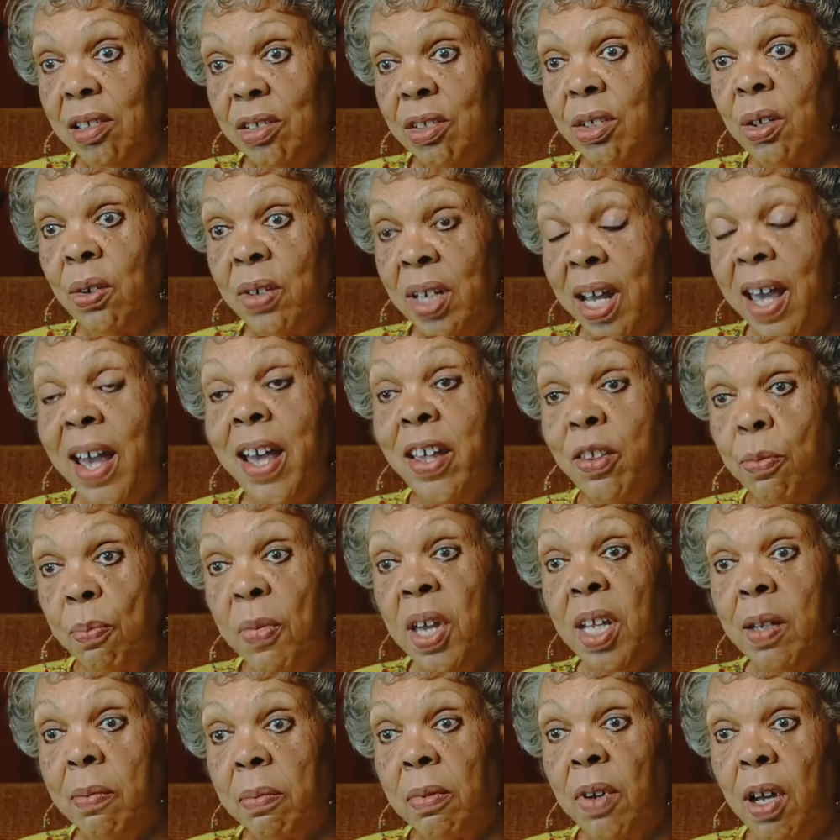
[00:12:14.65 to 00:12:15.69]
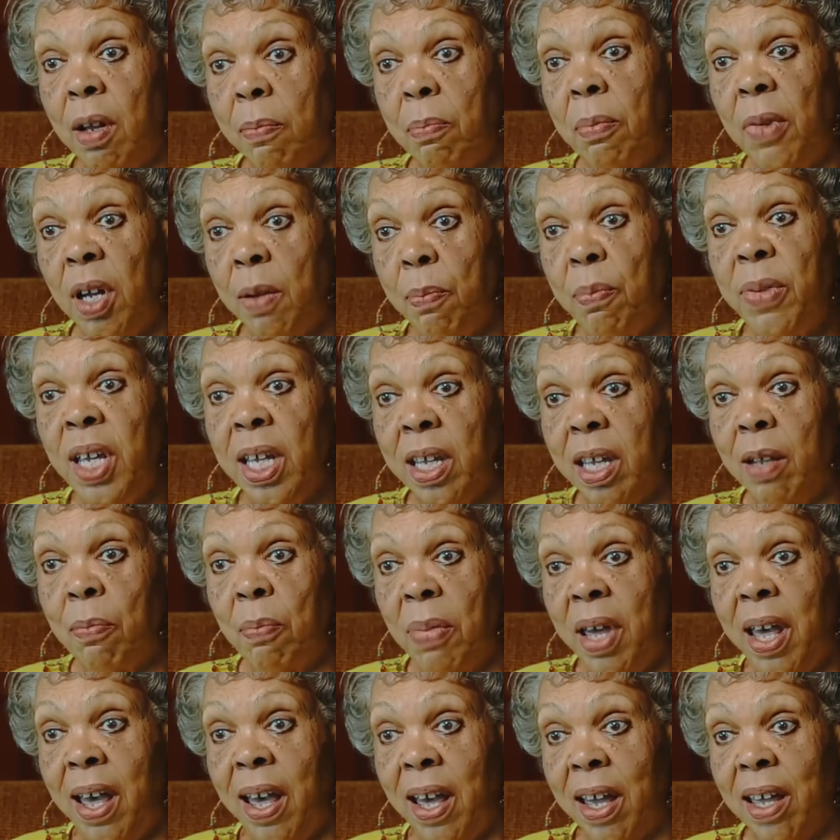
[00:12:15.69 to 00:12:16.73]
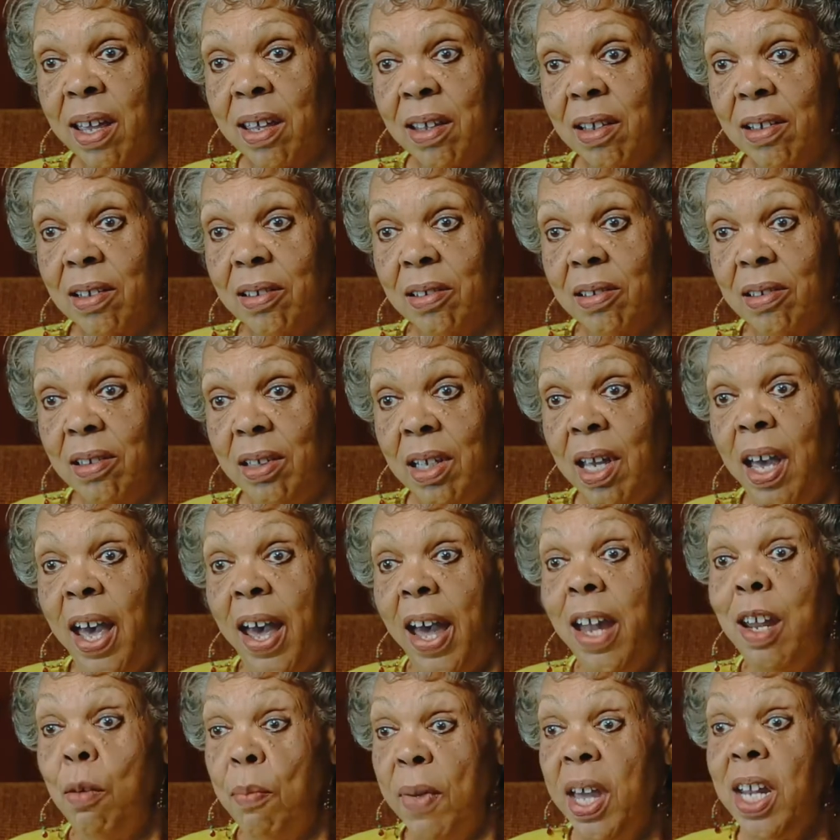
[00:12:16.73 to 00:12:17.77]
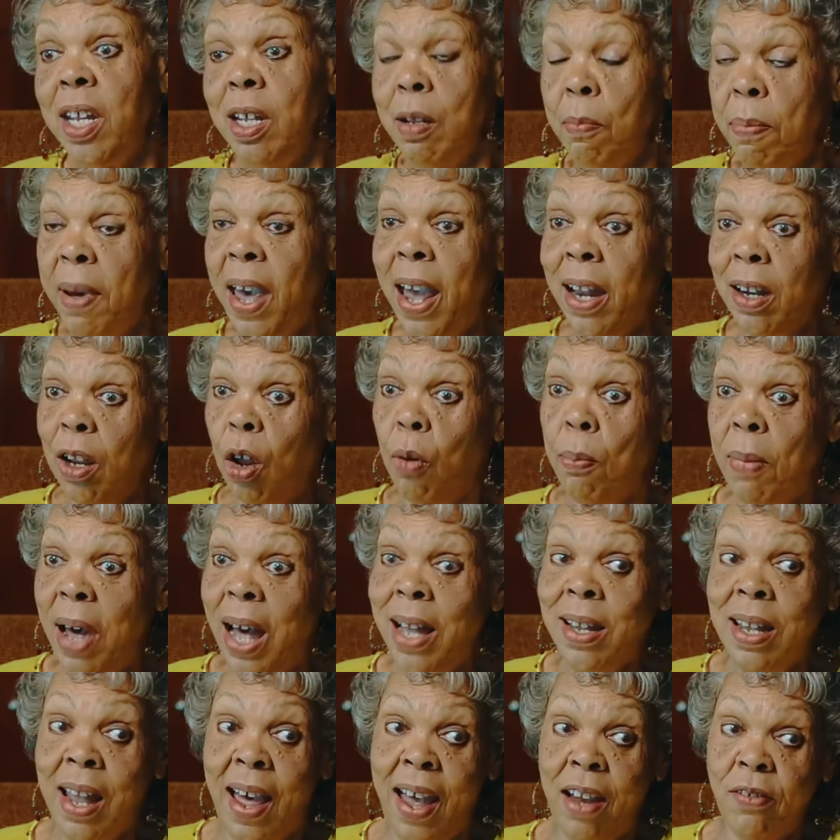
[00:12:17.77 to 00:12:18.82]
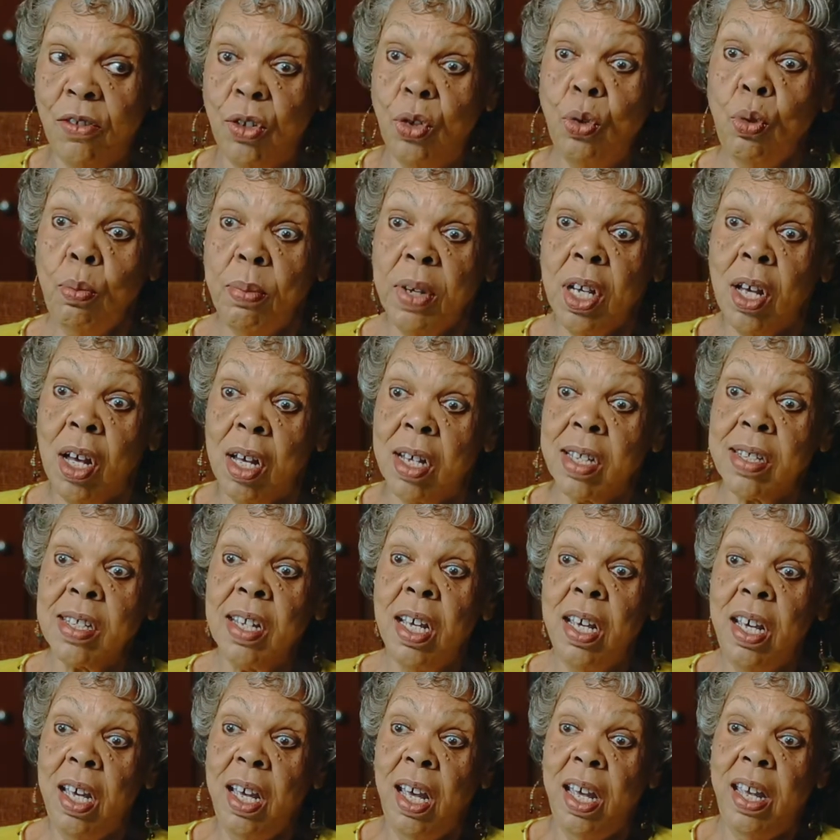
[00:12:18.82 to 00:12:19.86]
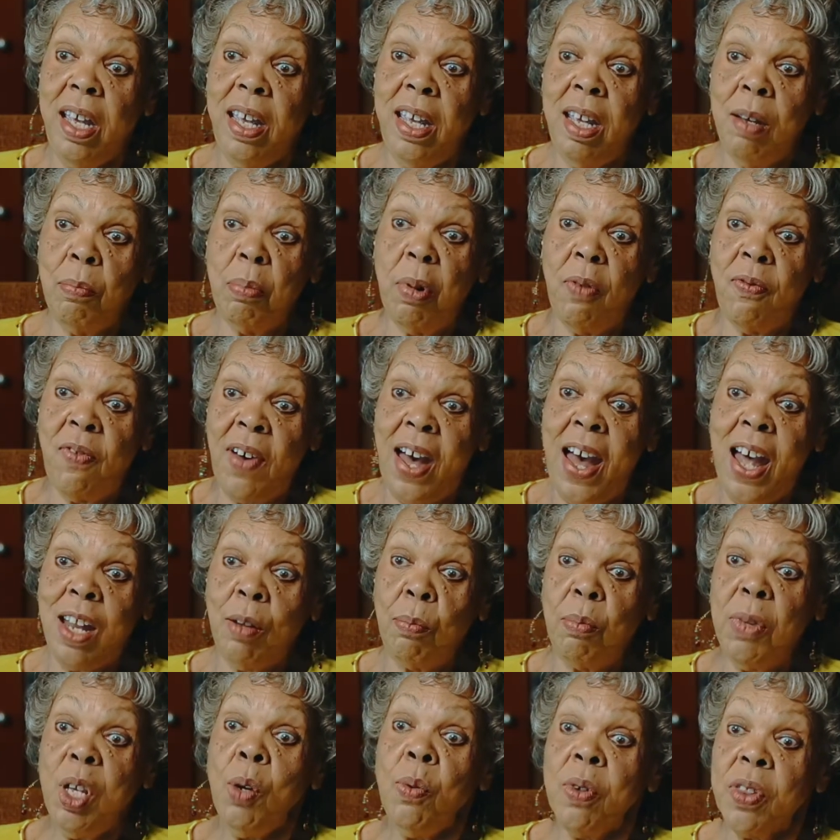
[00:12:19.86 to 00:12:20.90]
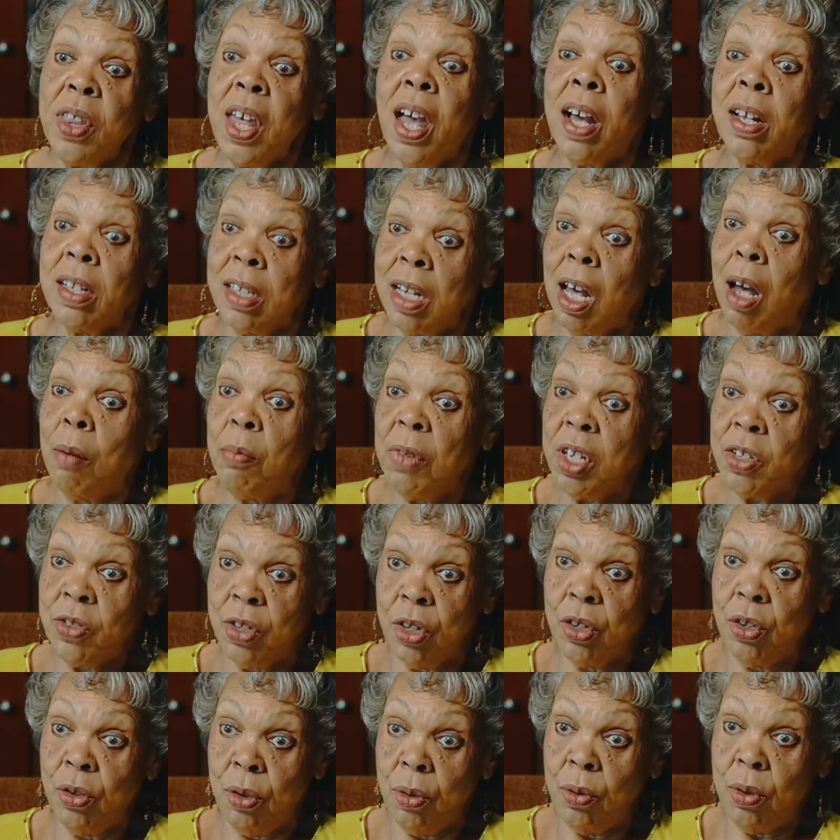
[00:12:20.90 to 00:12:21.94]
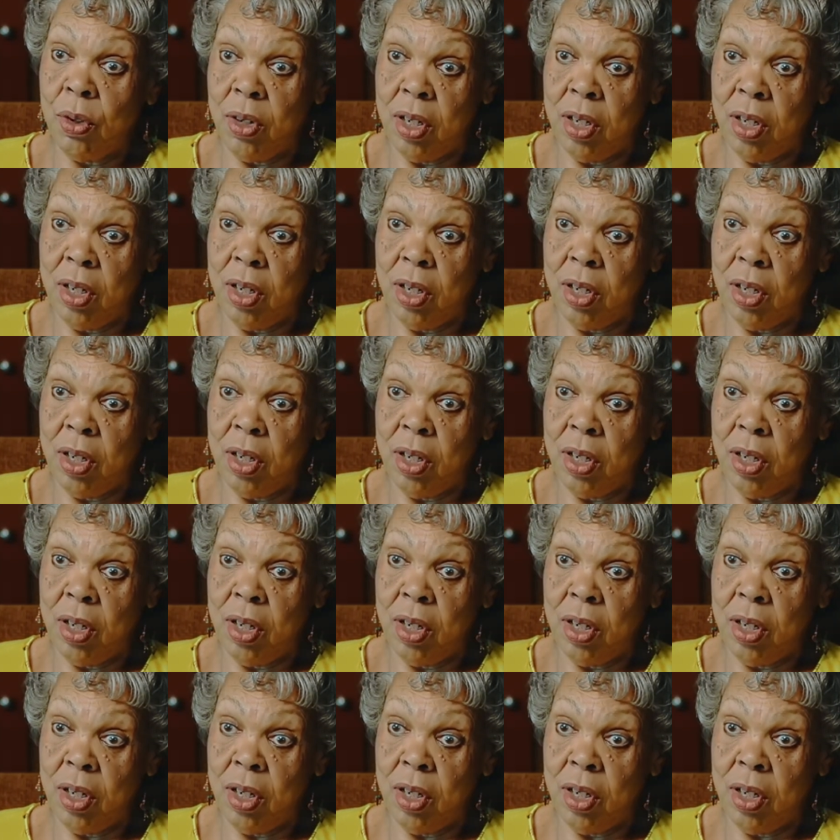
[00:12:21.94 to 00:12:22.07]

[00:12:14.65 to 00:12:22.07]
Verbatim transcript: So it has made a, a, a big impact. And it made an impact on my life too because it provided me with economic security.